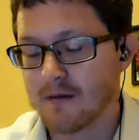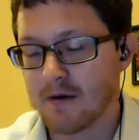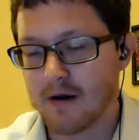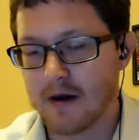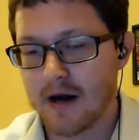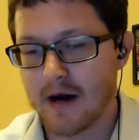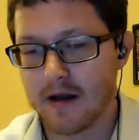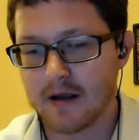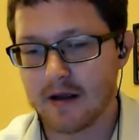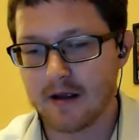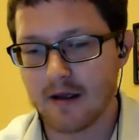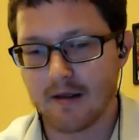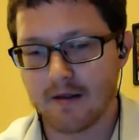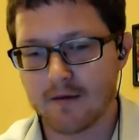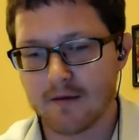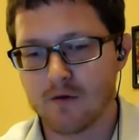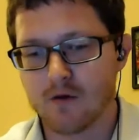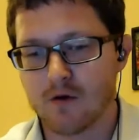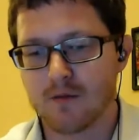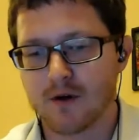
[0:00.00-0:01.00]
how to get
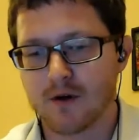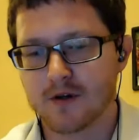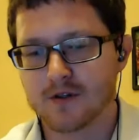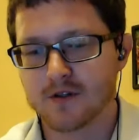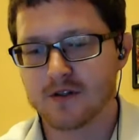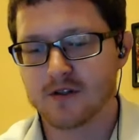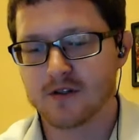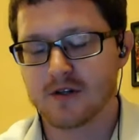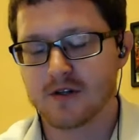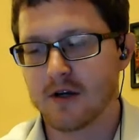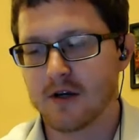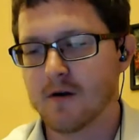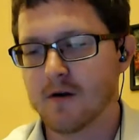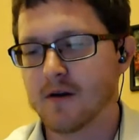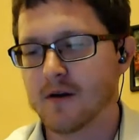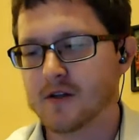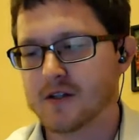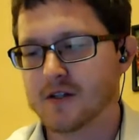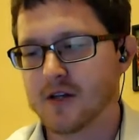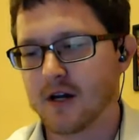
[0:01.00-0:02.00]
through a bunch of security
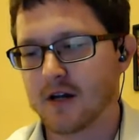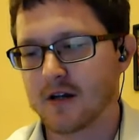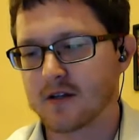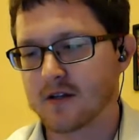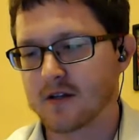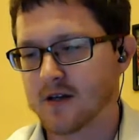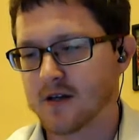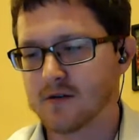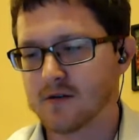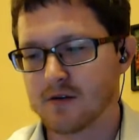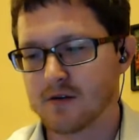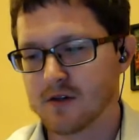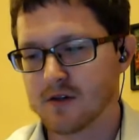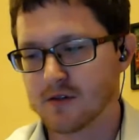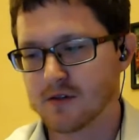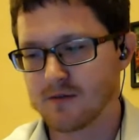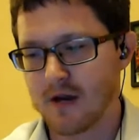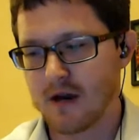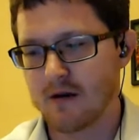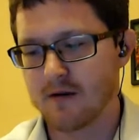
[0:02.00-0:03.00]
checks, that these are just
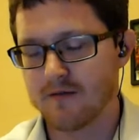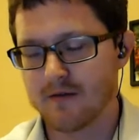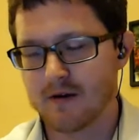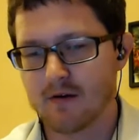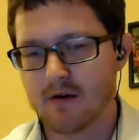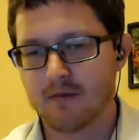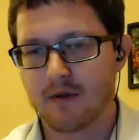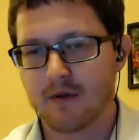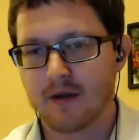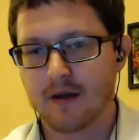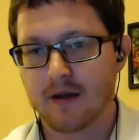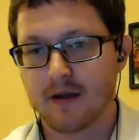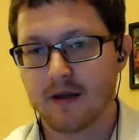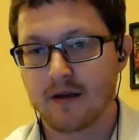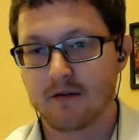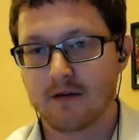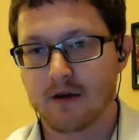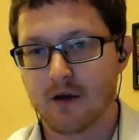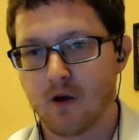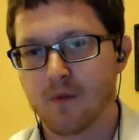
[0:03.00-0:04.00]
probably very
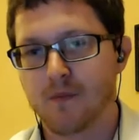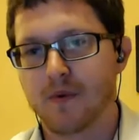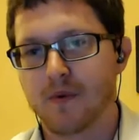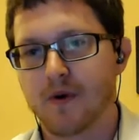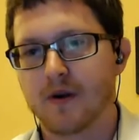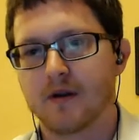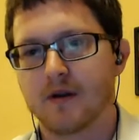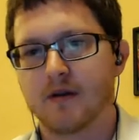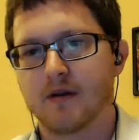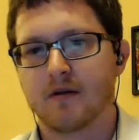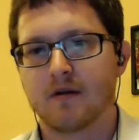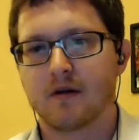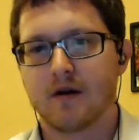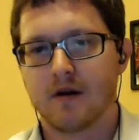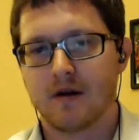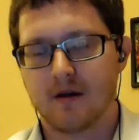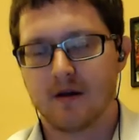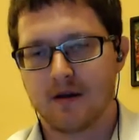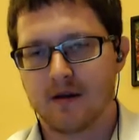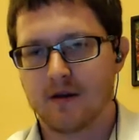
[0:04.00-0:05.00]
blanketly open and,
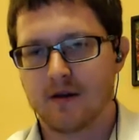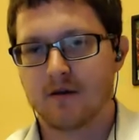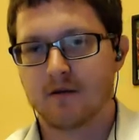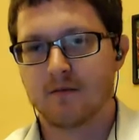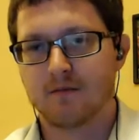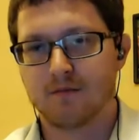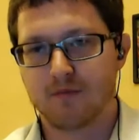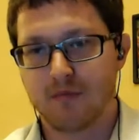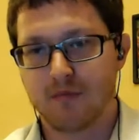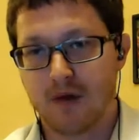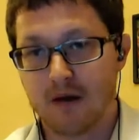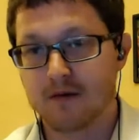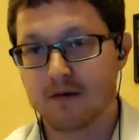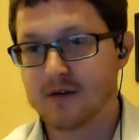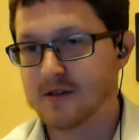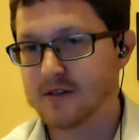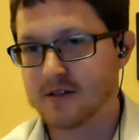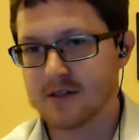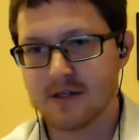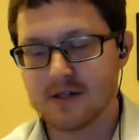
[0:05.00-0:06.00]
probably
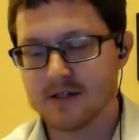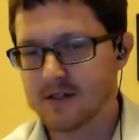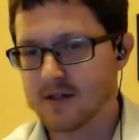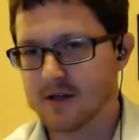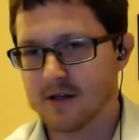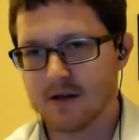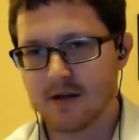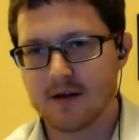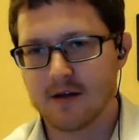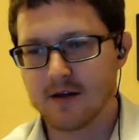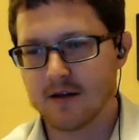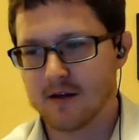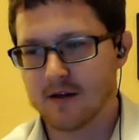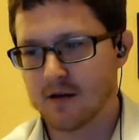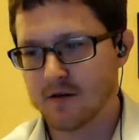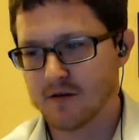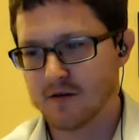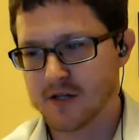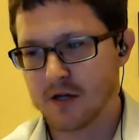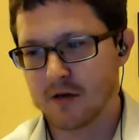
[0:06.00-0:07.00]
just easy to,
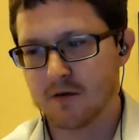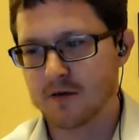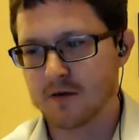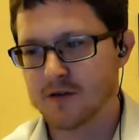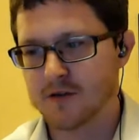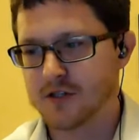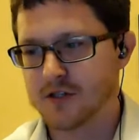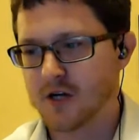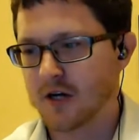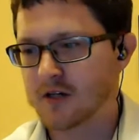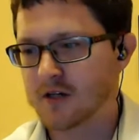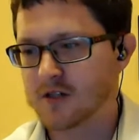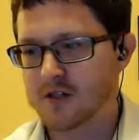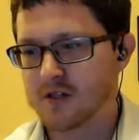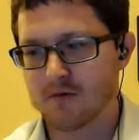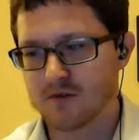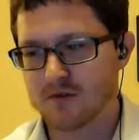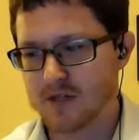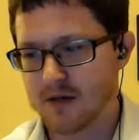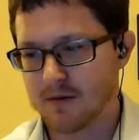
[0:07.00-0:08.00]
SQL injection, and
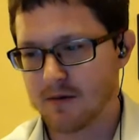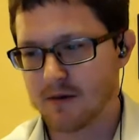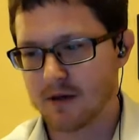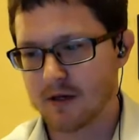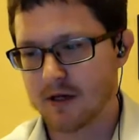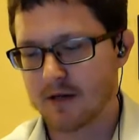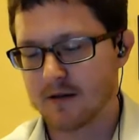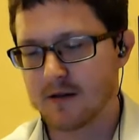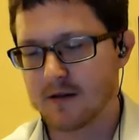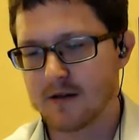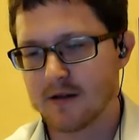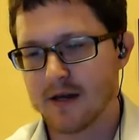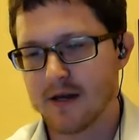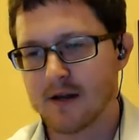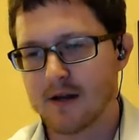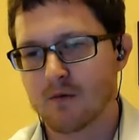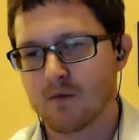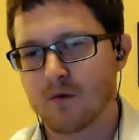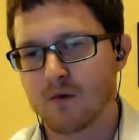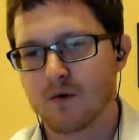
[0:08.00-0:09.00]
was able to get the data
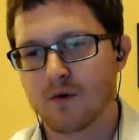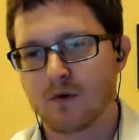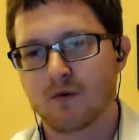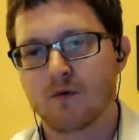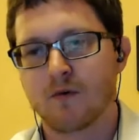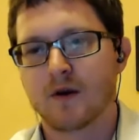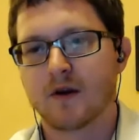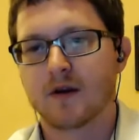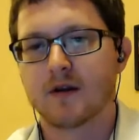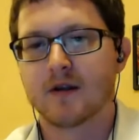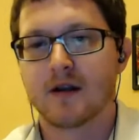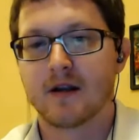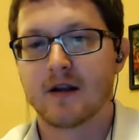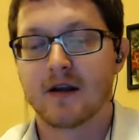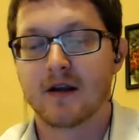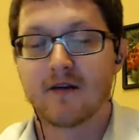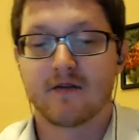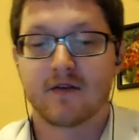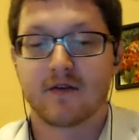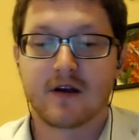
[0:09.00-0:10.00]
real quick and not
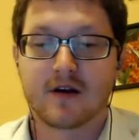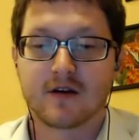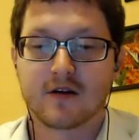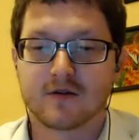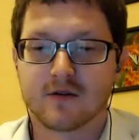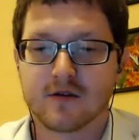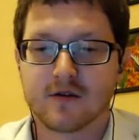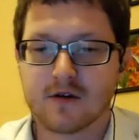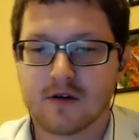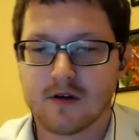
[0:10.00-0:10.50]
have to actually